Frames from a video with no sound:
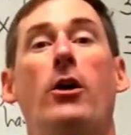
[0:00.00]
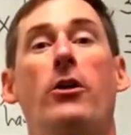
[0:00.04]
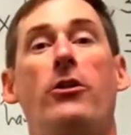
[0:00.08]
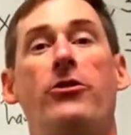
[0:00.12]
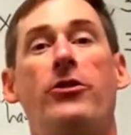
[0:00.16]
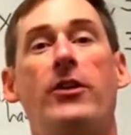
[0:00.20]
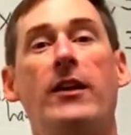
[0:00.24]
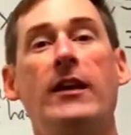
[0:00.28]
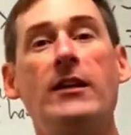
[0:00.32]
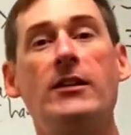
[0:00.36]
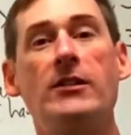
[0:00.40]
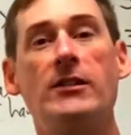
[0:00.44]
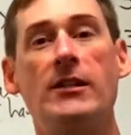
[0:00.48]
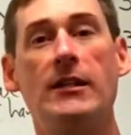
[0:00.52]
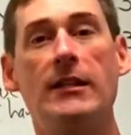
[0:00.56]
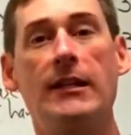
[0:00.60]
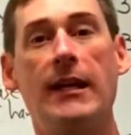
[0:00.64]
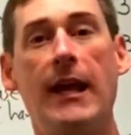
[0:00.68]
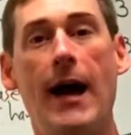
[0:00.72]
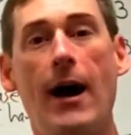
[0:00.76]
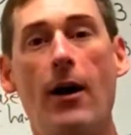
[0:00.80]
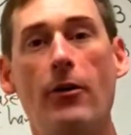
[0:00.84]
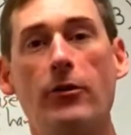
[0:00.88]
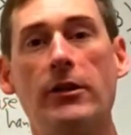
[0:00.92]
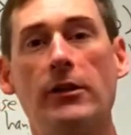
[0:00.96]
things in
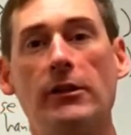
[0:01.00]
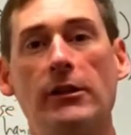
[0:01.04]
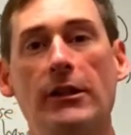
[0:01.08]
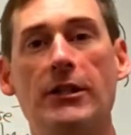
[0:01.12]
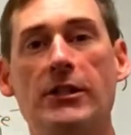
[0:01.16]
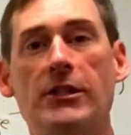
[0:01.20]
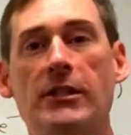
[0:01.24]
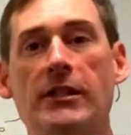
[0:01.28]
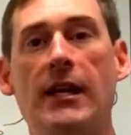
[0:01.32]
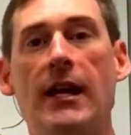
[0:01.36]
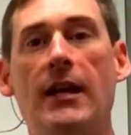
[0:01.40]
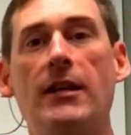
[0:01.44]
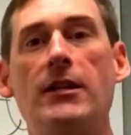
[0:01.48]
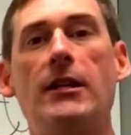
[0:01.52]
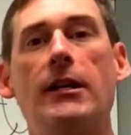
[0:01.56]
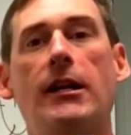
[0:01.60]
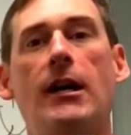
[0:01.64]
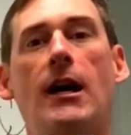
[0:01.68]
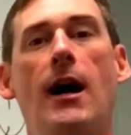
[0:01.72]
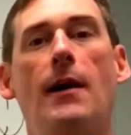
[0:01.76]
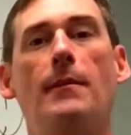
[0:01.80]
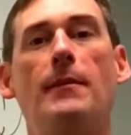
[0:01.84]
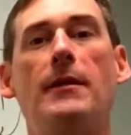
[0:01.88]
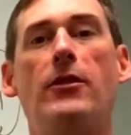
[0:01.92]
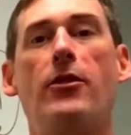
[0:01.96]
calculus tend to
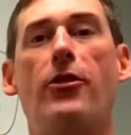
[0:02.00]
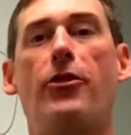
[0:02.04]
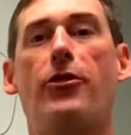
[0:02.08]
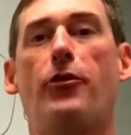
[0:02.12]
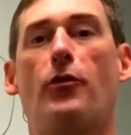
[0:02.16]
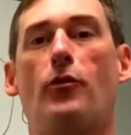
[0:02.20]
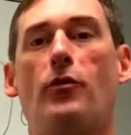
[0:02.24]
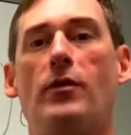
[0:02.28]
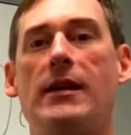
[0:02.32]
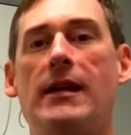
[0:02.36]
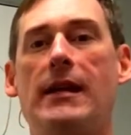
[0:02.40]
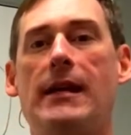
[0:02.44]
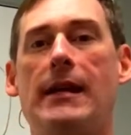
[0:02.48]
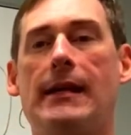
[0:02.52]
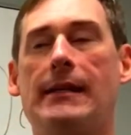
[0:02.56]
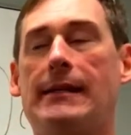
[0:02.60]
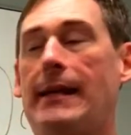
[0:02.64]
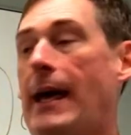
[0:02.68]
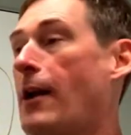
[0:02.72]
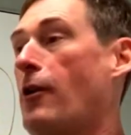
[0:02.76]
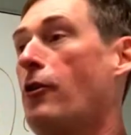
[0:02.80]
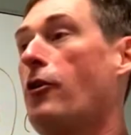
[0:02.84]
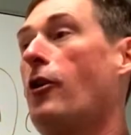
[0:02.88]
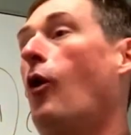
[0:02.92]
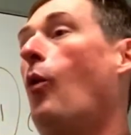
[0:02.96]
come in threes.
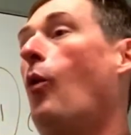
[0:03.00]
I don't know